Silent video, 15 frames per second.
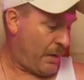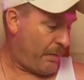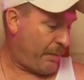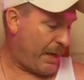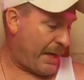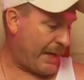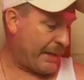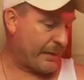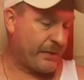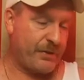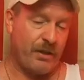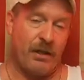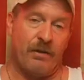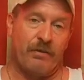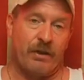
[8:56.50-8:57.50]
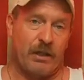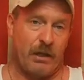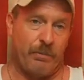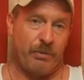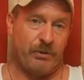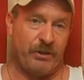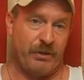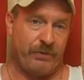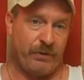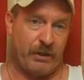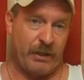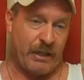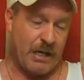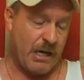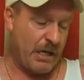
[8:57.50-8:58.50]
packs of a couple
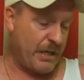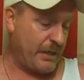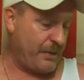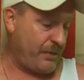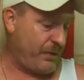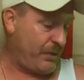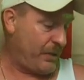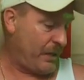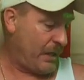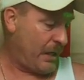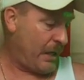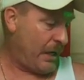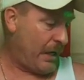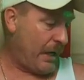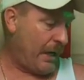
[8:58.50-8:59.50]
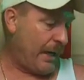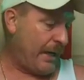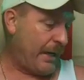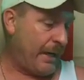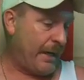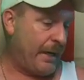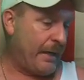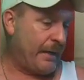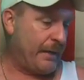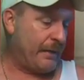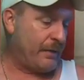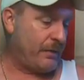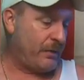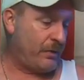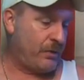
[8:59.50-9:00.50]
different kinds,
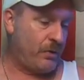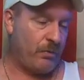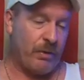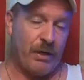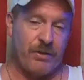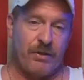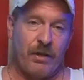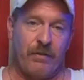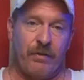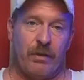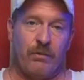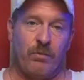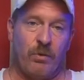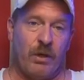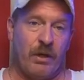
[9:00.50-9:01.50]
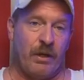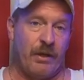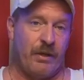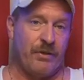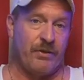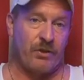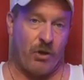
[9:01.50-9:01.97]
and the rest of it was